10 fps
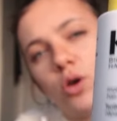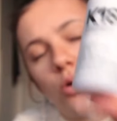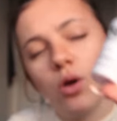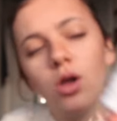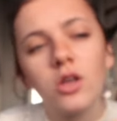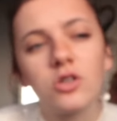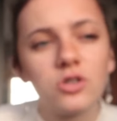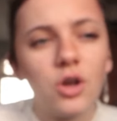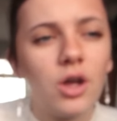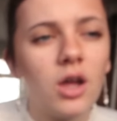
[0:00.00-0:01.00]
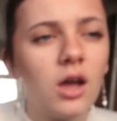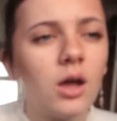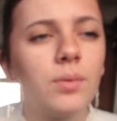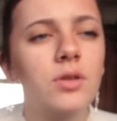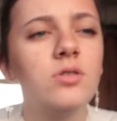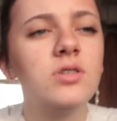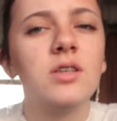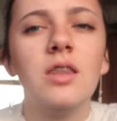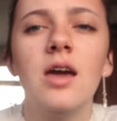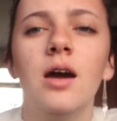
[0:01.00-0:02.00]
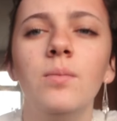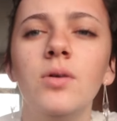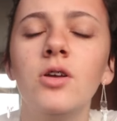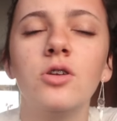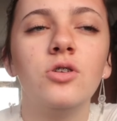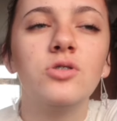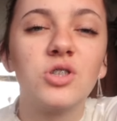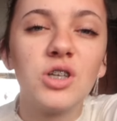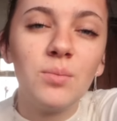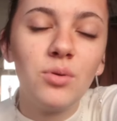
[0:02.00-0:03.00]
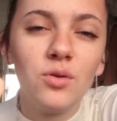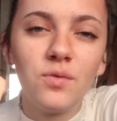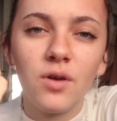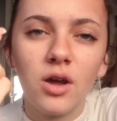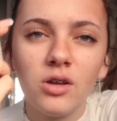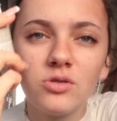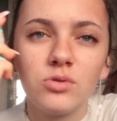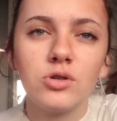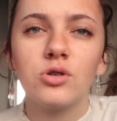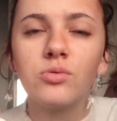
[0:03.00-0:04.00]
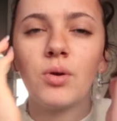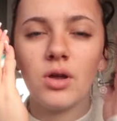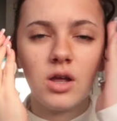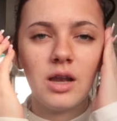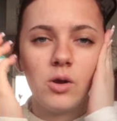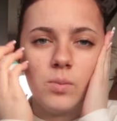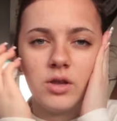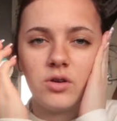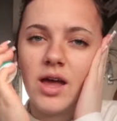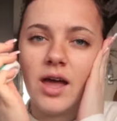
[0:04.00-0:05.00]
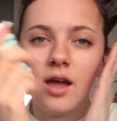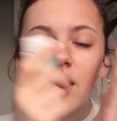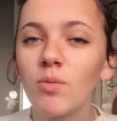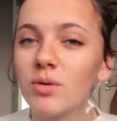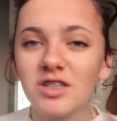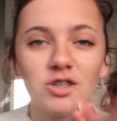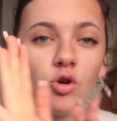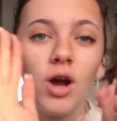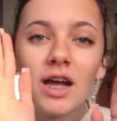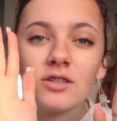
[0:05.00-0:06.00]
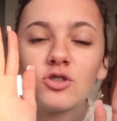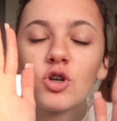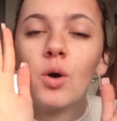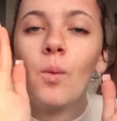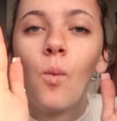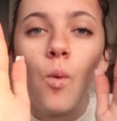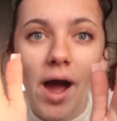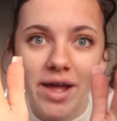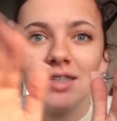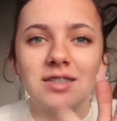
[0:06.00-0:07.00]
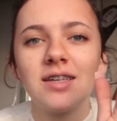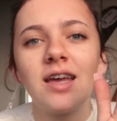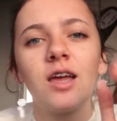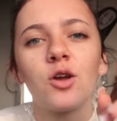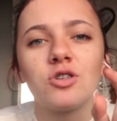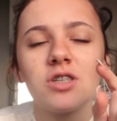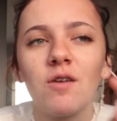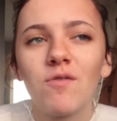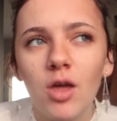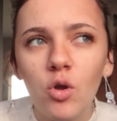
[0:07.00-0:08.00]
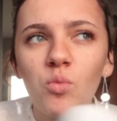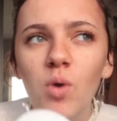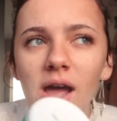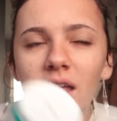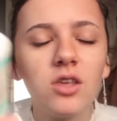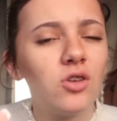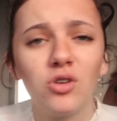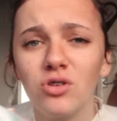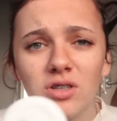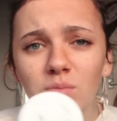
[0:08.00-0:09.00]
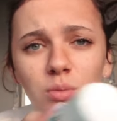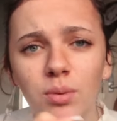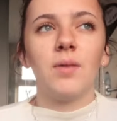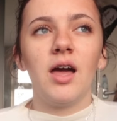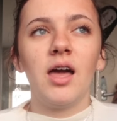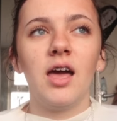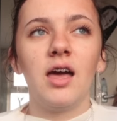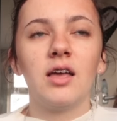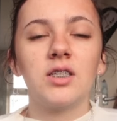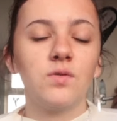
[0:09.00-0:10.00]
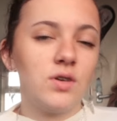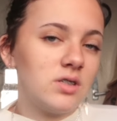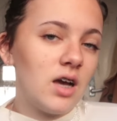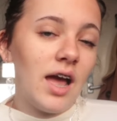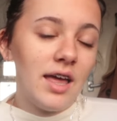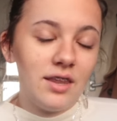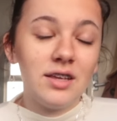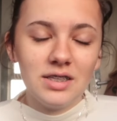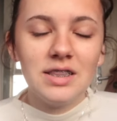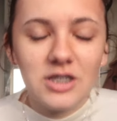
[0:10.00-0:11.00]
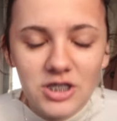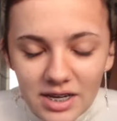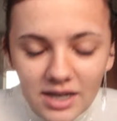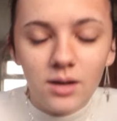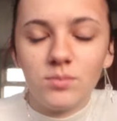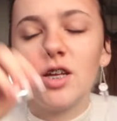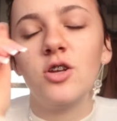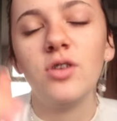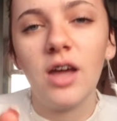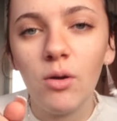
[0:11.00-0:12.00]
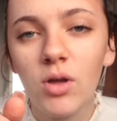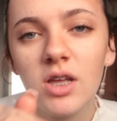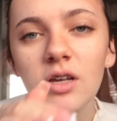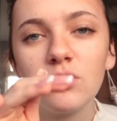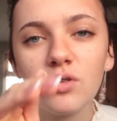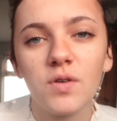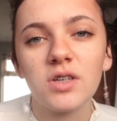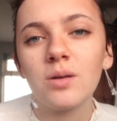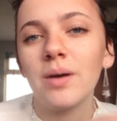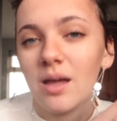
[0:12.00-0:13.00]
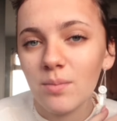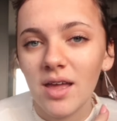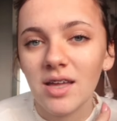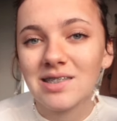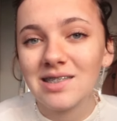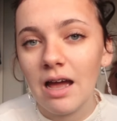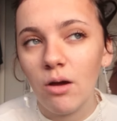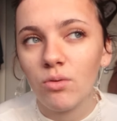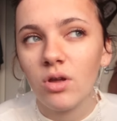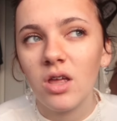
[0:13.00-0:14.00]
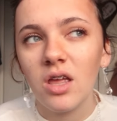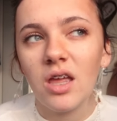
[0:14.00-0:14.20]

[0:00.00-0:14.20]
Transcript: oil. So I've been using them. You use a shampoo first, which you just put a little bit in your hair, rub until your hands turn white, because if they're not white, you're not using it properly. My hair is the first I had it, literally, I'm telling you now, it was the first time I had my hair down